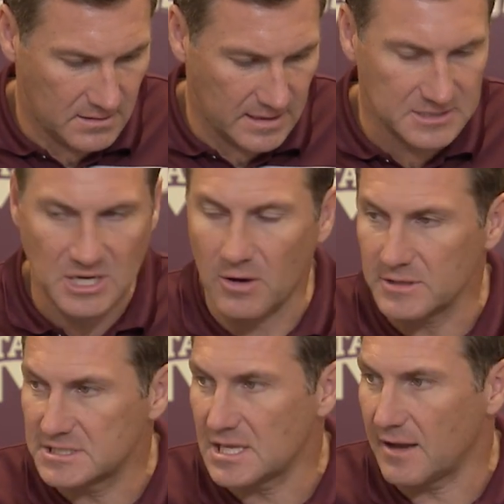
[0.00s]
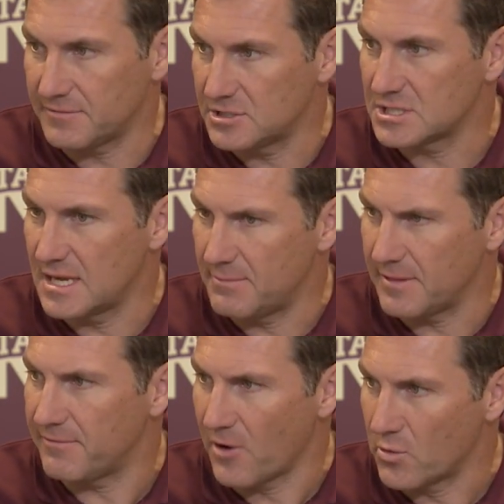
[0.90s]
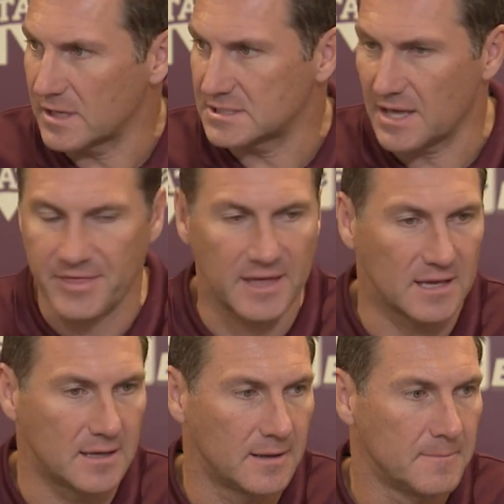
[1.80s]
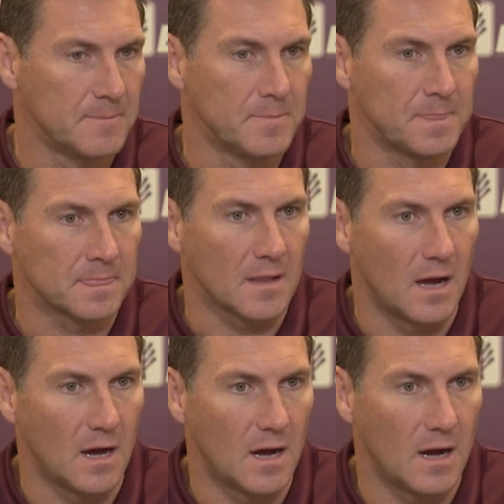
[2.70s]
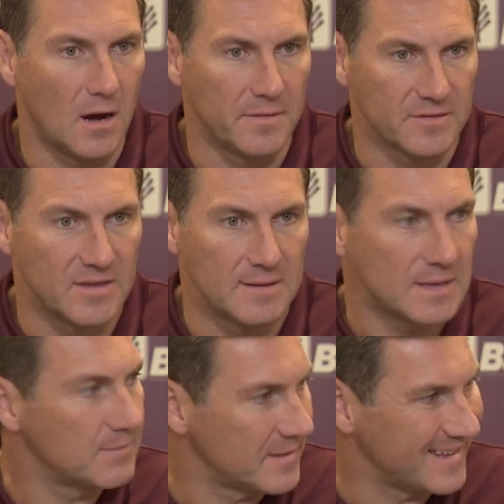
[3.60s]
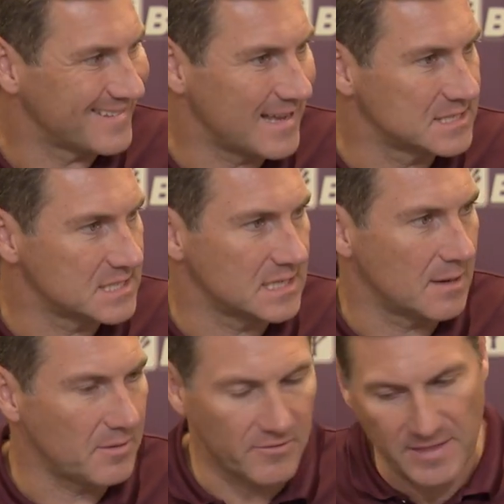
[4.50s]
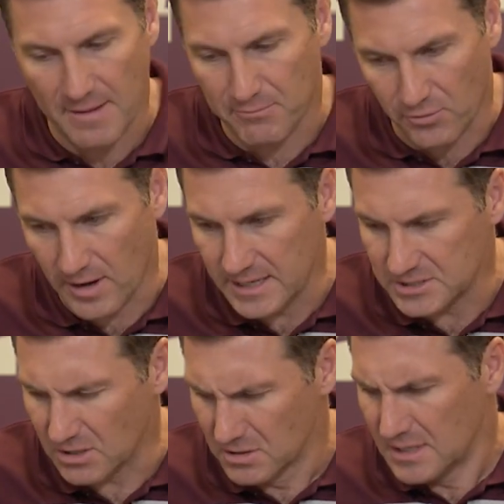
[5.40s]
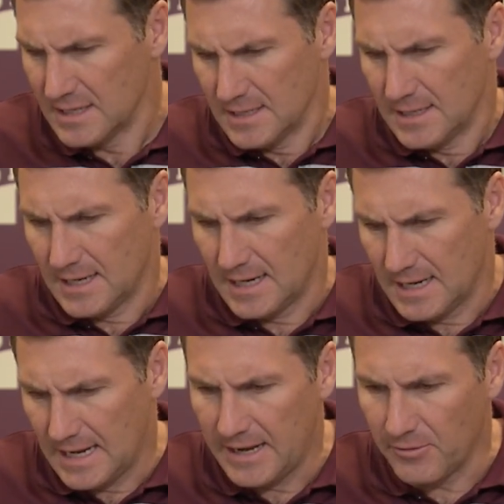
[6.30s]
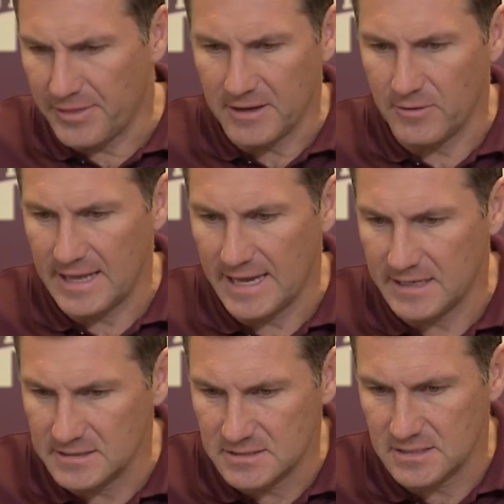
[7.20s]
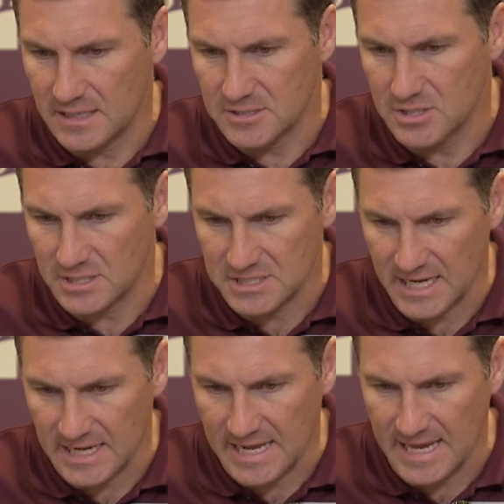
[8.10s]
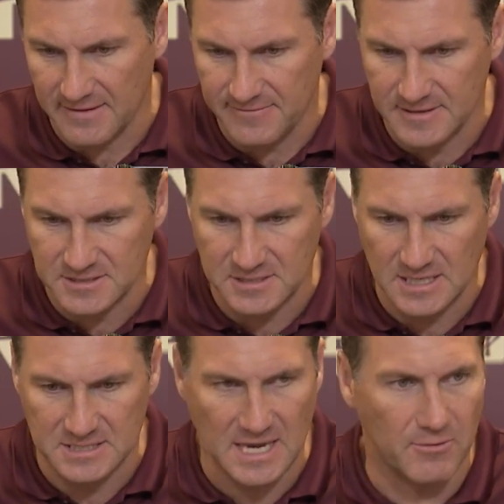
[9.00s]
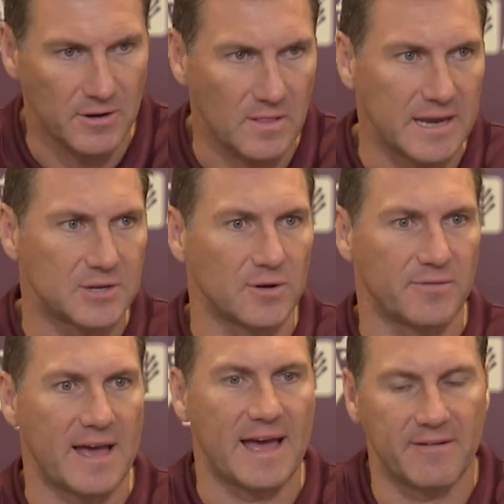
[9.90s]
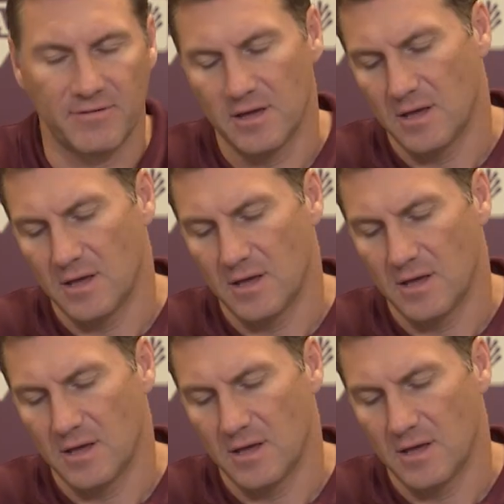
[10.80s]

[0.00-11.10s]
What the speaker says: that's always tough, just keeping the focus, I think, on the team, keeping the intensity up over that break. So I don't think we had as good a second half as I would have liked to have had